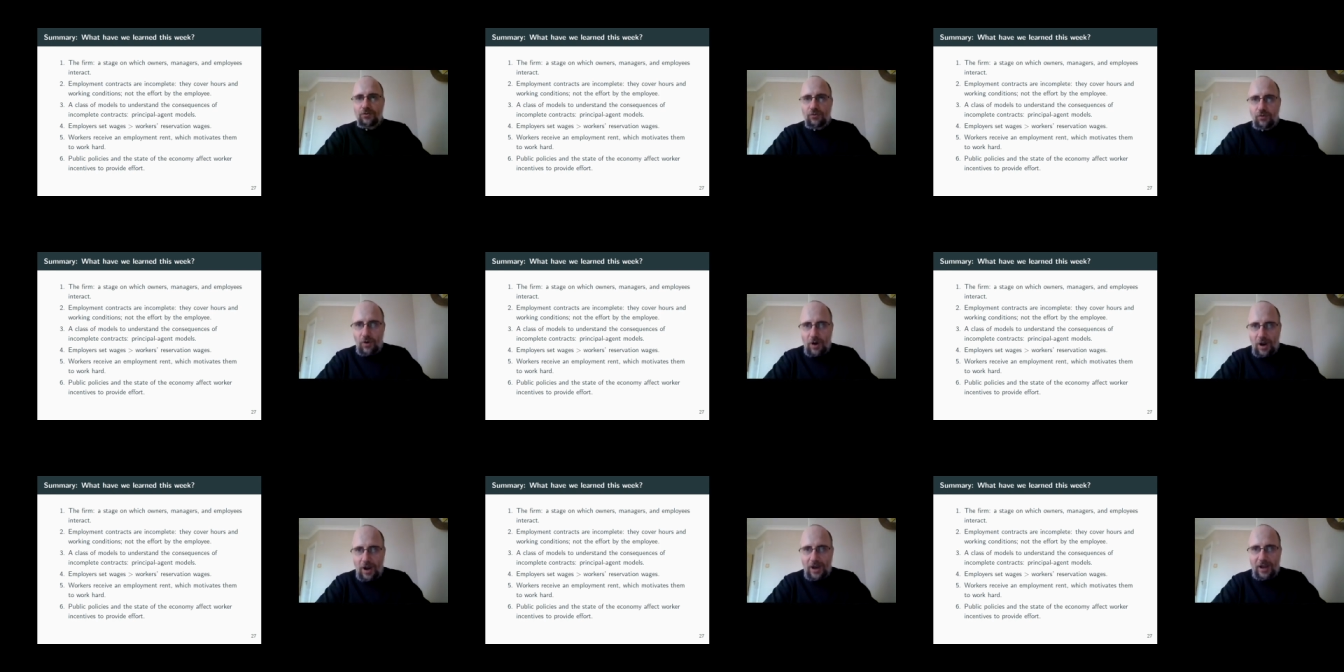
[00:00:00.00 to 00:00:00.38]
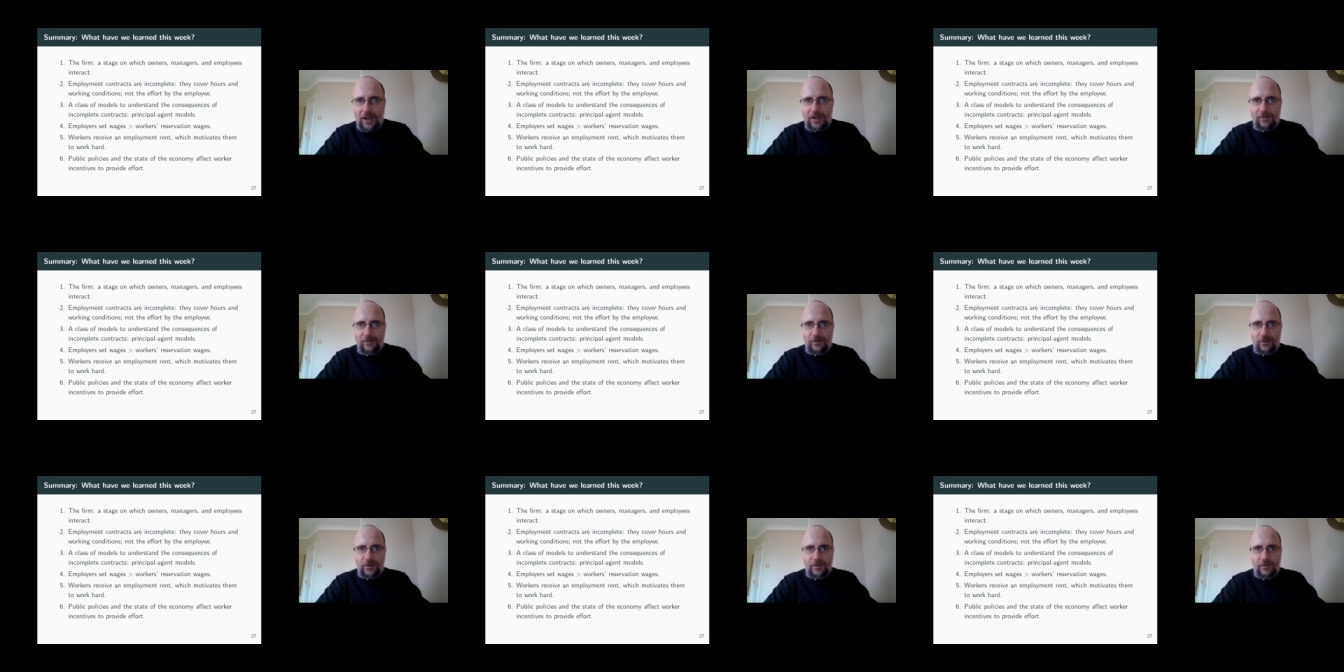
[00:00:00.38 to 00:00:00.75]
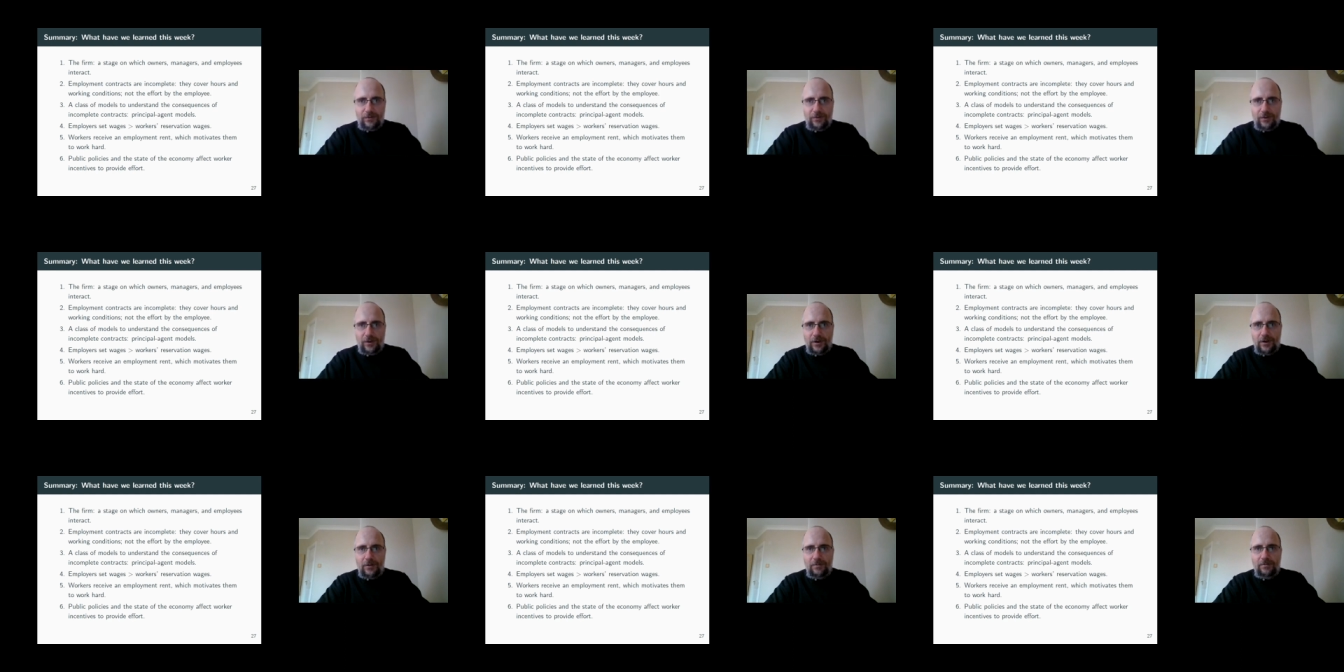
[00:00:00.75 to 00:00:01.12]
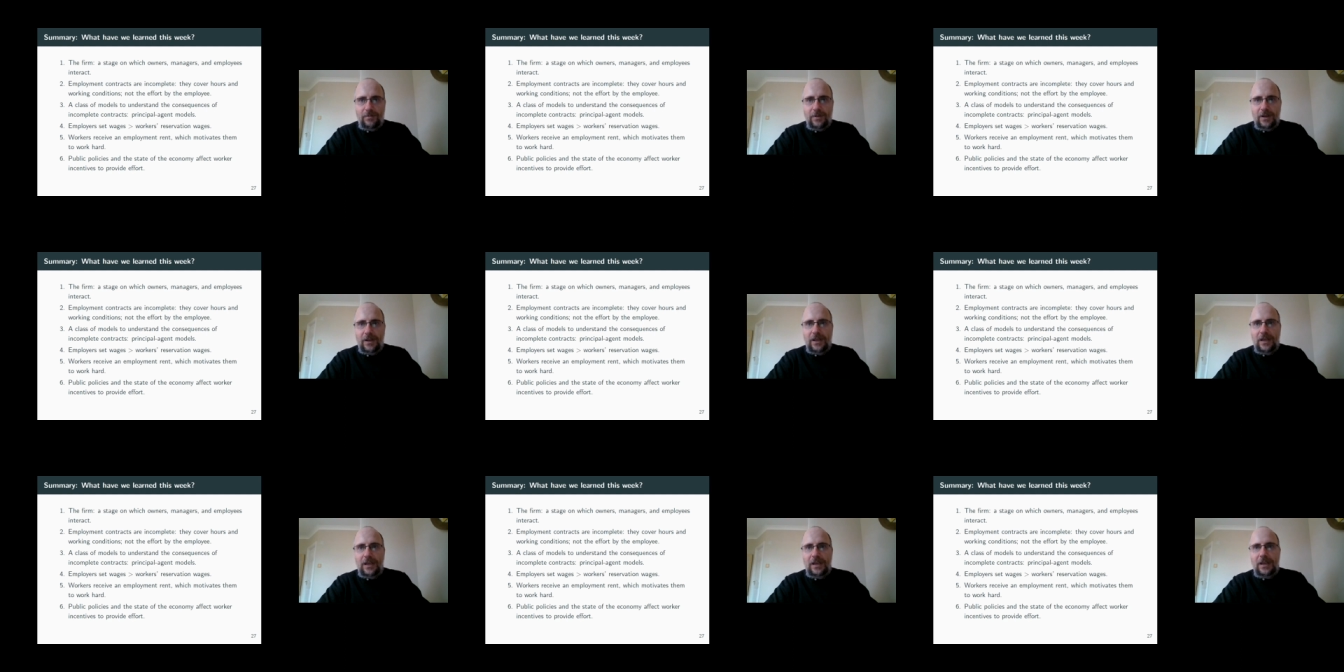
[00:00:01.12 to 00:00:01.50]
try for the firm
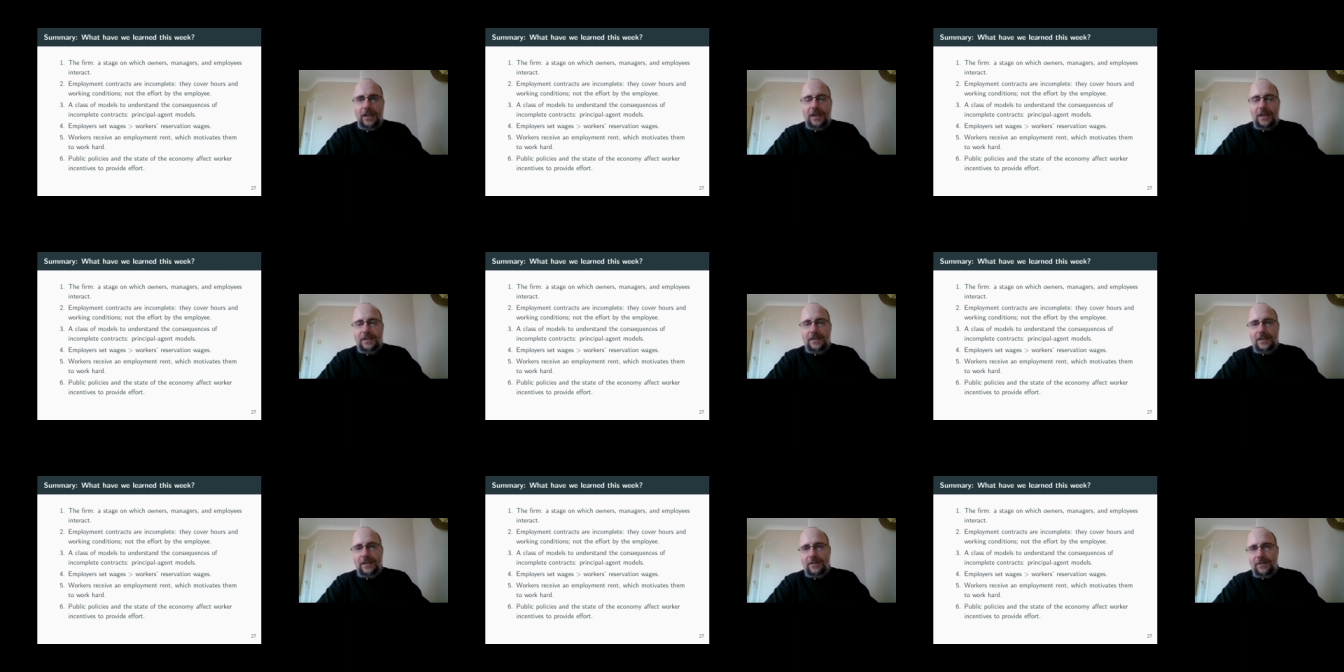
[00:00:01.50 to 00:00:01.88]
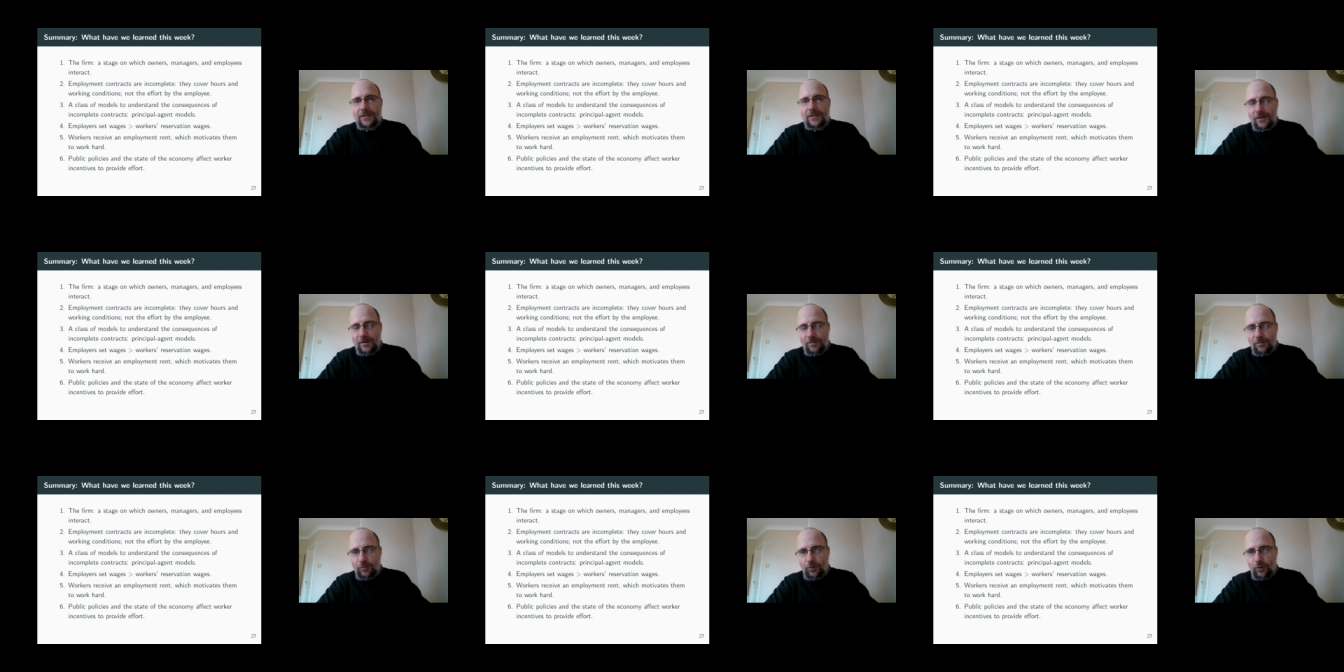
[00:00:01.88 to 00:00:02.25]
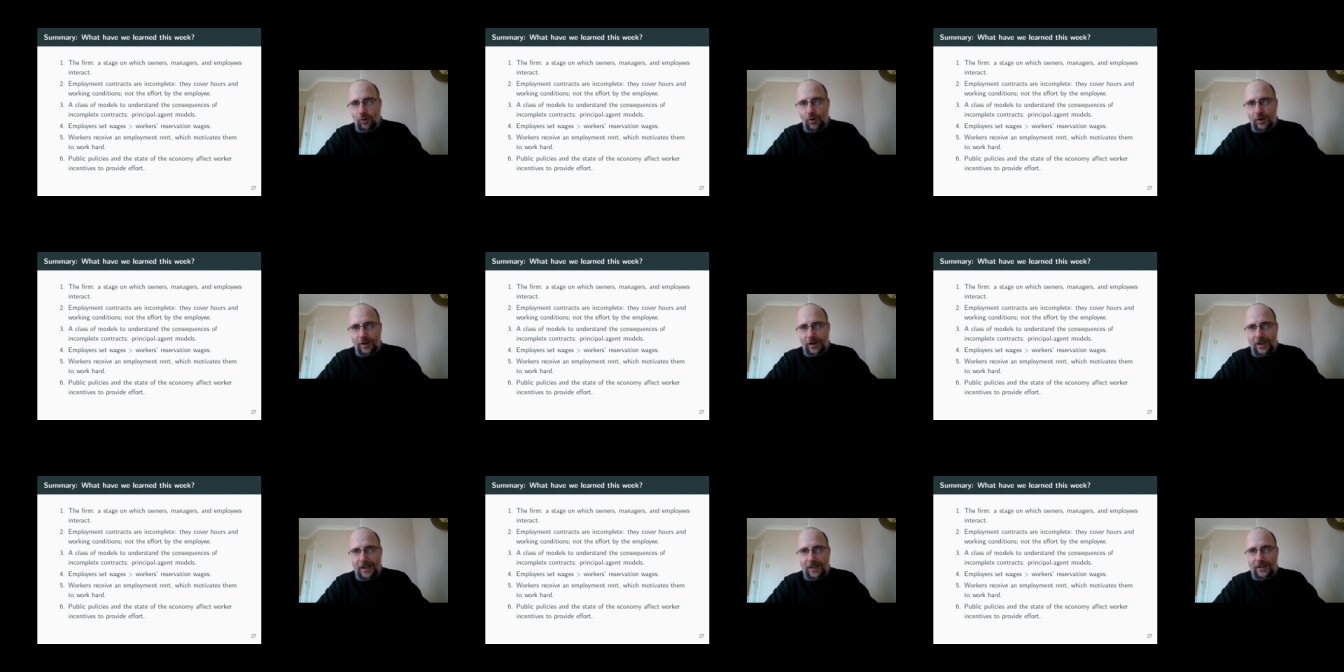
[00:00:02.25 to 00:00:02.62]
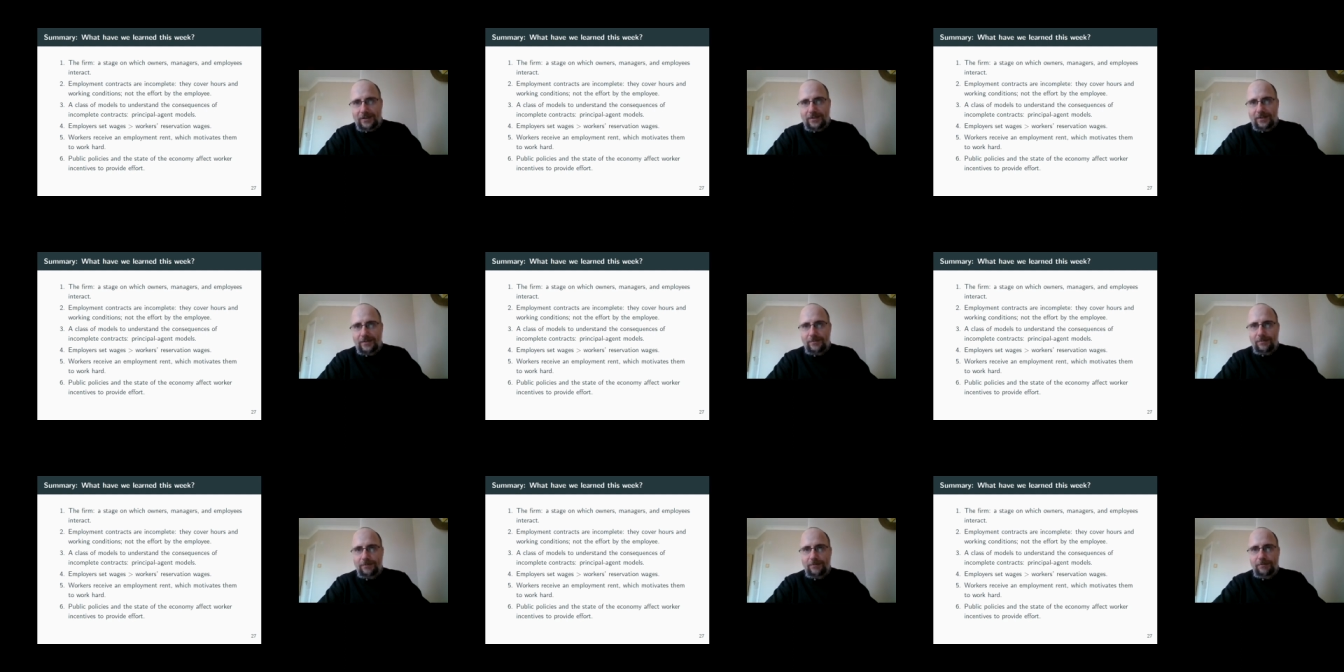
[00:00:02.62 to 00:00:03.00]
that they're employed at.